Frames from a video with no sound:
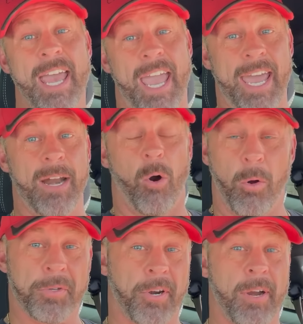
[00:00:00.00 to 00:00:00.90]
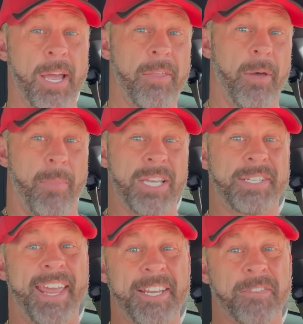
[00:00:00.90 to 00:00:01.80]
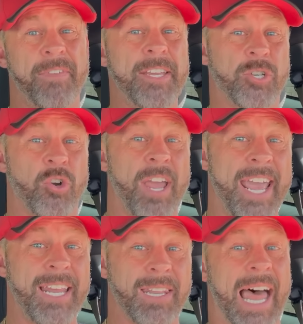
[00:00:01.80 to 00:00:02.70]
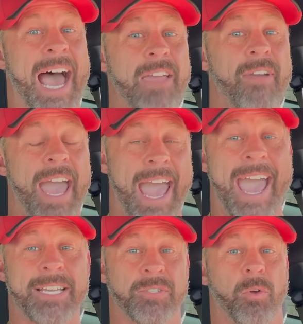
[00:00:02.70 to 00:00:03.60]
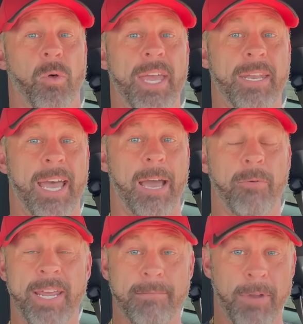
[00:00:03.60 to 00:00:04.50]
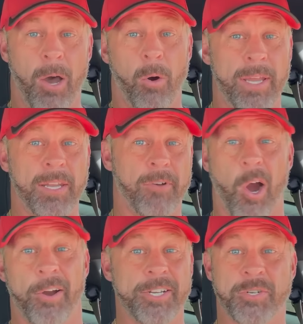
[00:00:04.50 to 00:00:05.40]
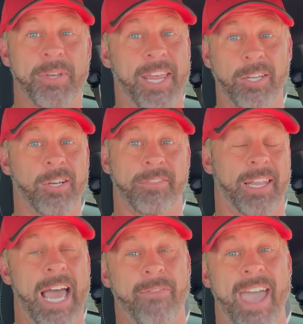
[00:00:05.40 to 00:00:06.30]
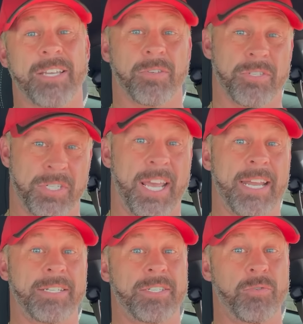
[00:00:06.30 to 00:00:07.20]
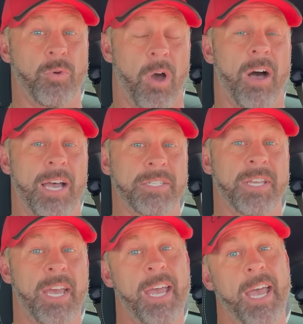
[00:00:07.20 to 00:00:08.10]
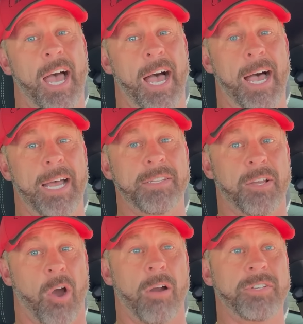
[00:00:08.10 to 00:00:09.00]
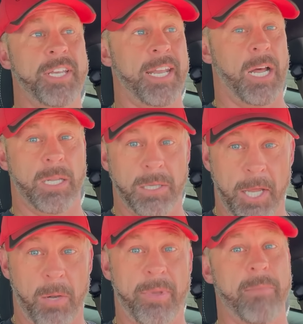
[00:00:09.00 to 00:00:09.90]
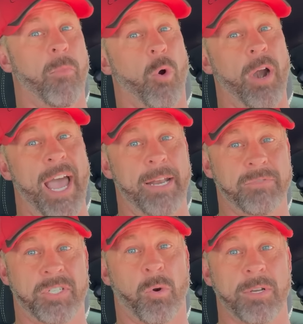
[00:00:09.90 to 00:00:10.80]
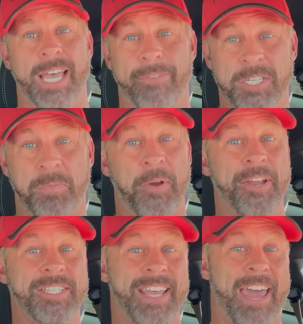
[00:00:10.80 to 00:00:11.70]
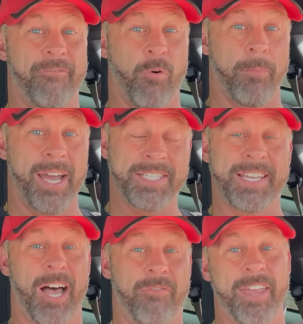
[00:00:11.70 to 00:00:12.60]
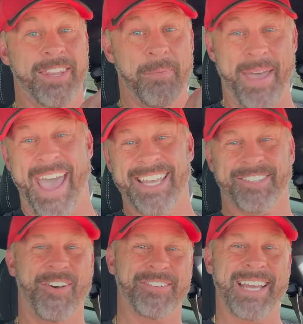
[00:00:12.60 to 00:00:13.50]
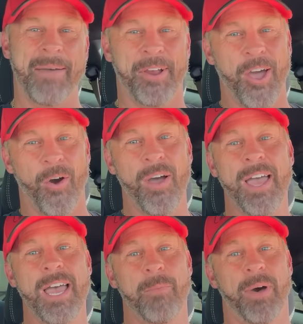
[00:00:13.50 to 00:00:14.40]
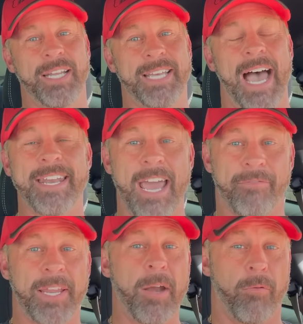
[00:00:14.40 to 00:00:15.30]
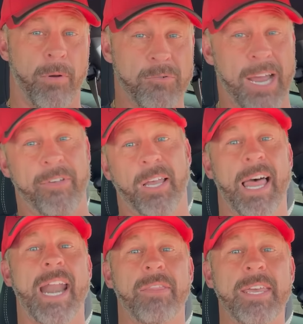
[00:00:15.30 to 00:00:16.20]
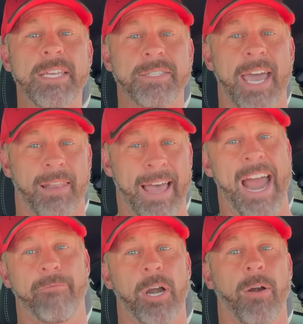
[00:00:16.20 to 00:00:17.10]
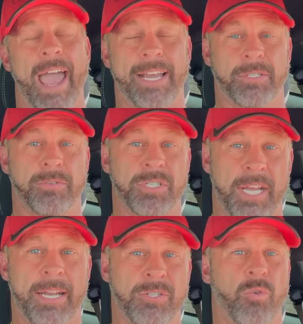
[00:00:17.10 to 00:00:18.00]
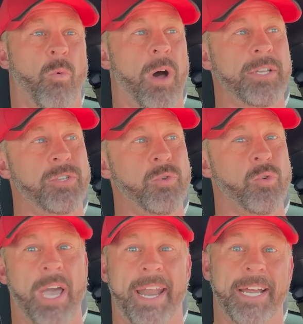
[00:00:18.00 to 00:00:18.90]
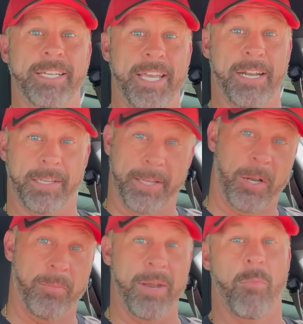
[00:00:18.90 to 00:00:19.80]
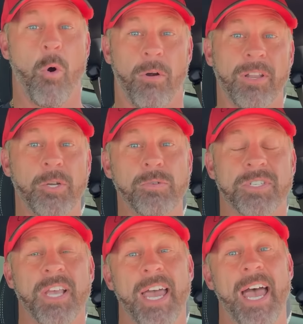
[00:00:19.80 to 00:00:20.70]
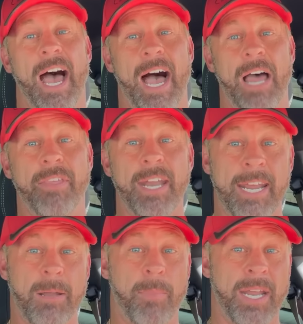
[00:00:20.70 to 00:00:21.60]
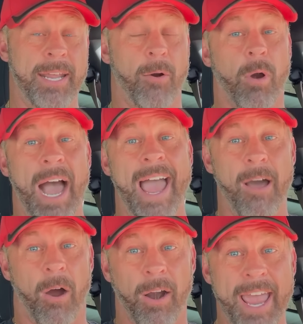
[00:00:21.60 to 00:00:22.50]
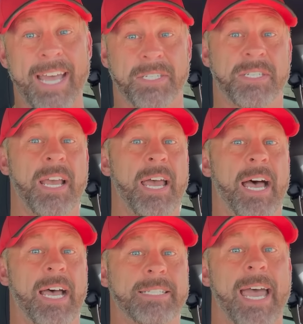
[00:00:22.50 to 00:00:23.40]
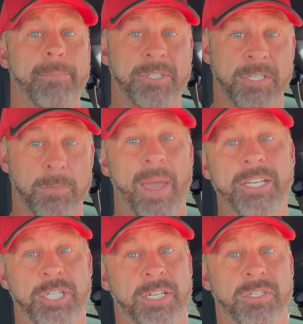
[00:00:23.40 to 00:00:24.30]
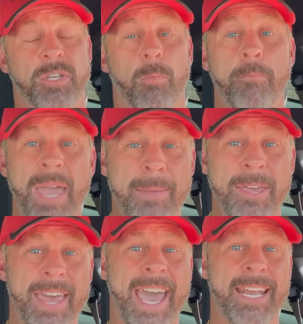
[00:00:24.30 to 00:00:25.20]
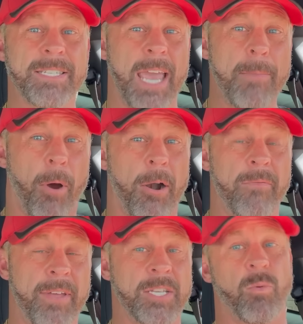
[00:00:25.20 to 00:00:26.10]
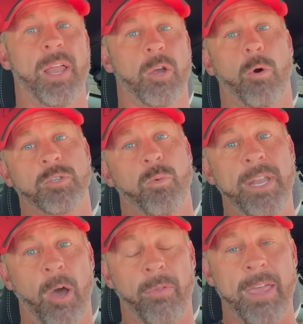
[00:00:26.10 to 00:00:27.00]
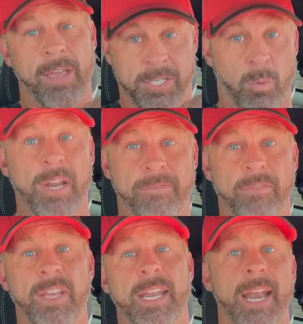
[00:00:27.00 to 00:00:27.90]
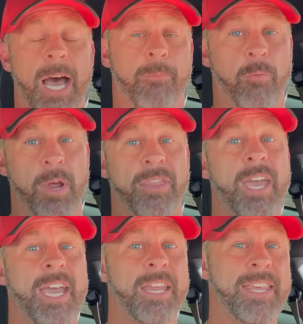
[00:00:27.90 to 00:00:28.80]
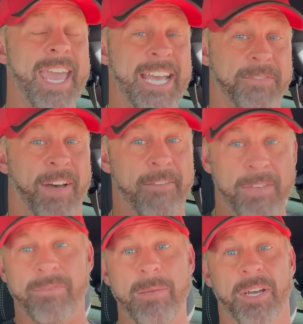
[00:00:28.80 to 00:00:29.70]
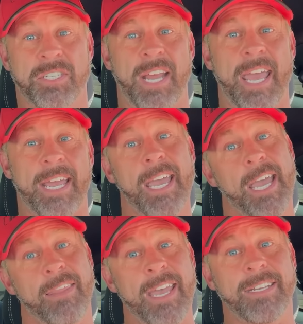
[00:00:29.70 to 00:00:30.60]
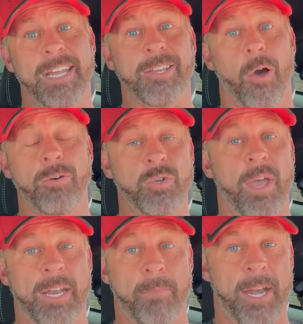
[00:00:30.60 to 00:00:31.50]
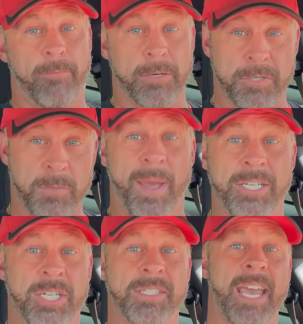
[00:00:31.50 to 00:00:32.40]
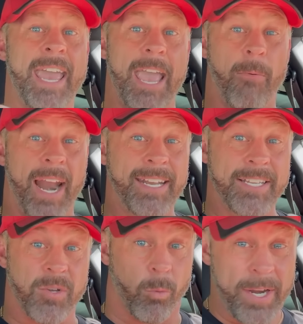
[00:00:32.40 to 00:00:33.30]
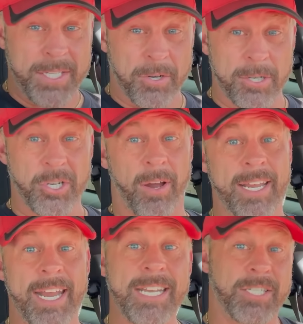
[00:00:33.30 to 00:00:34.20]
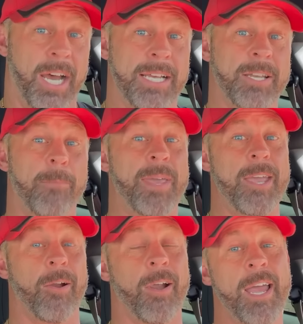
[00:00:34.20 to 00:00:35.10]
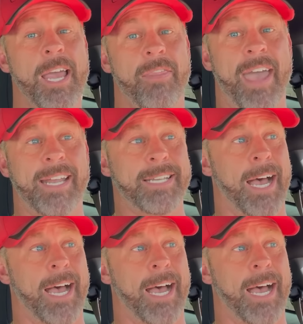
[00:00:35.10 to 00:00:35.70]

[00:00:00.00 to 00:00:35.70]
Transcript: and older, the Mustangs featured a live axle. And we know in the car industry that, look, the live axles tend to cause the car to get a little bit more out of sorts. I've experienced that for myself in the past, long time ago, but I definitely know from driving a lot of these that live rear axles tend to want to kind of get a little bit more loose than independent or IRS type suspension. So maybe that is a part of it as well. Of course, we know they in 2015 and up with the S550 Mustang, they did go to independent rear suspensions. And when I did some research on it, it does appear that